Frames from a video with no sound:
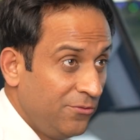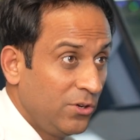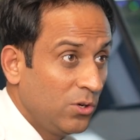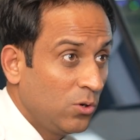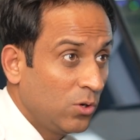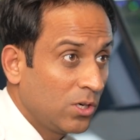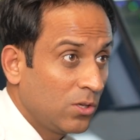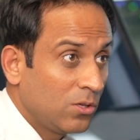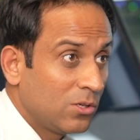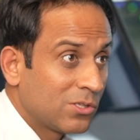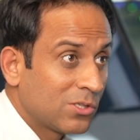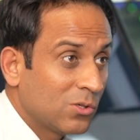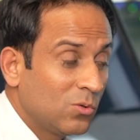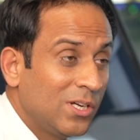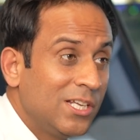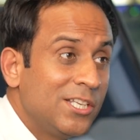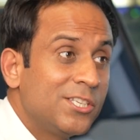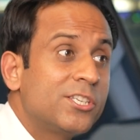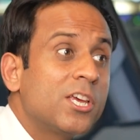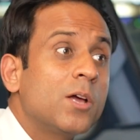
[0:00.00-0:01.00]
V O R also
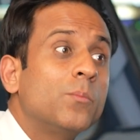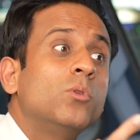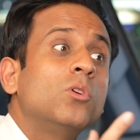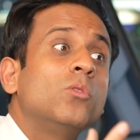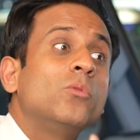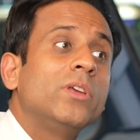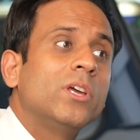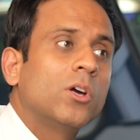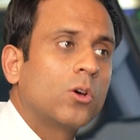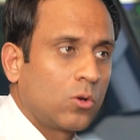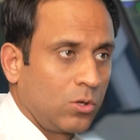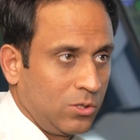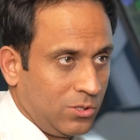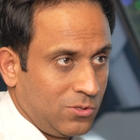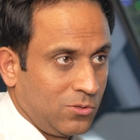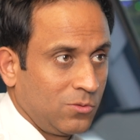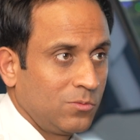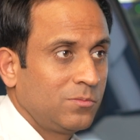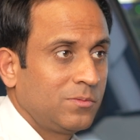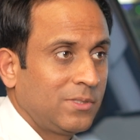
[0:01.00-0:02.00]
and Jaipur V O R
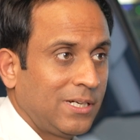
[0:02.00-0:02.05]
also,